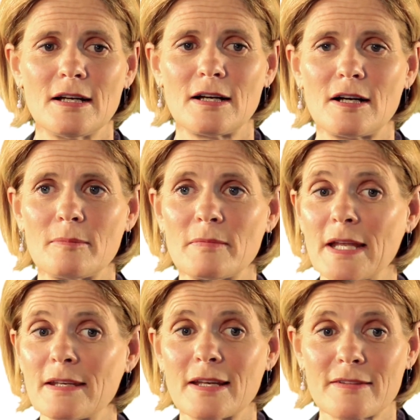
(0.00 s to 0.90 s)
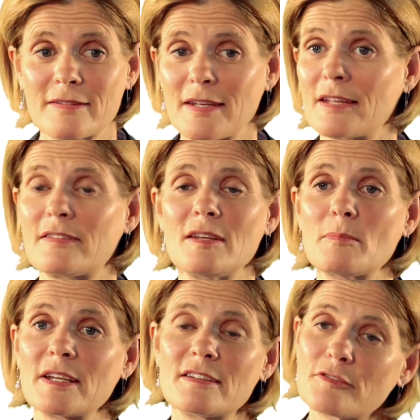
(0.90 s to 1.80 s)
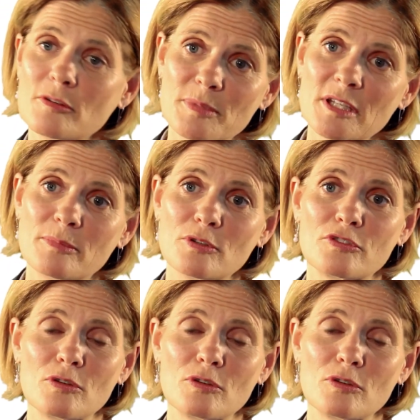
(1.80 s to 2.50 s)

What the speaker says: And as I say, it's seen by different people.